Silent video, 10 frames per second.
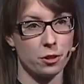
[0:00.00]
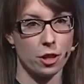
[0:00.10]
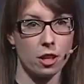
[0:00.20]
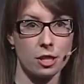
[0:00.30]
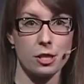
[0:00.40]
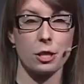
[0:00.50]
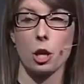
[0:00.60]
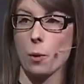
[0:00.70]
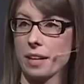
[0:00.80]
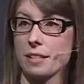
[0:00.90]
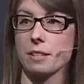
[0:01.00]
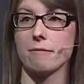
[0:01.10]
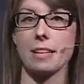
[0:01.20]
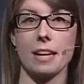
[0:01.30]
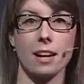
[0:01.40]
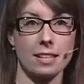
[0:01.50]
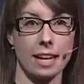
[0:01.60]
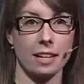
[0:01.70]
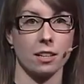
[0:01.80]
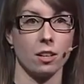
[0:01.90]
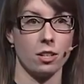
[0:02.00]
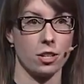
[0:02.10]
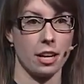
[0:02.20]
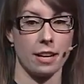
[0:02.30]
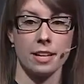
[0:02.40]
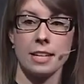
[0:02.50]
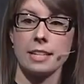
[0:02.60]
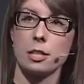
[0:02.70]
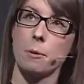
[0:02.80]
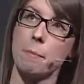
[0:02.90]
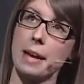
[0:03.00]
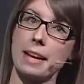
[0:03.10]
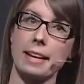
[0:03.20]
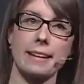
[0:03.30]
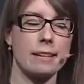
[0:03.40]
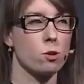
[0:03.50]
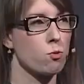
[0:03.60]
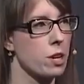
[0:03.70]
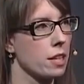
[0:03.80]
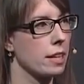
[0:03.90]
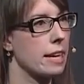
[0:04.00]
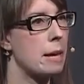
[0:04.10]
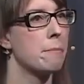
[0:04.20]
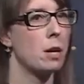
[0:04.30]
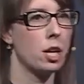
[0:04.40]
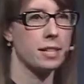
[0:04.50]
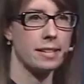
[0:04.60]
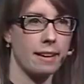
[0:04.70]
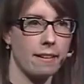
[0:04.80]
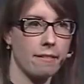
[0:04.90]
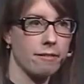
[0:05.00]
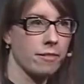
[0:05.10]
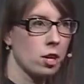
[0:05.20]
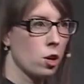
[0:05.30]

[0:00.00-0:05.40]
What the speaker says: dollars that are going into VR technology to make these really immersive,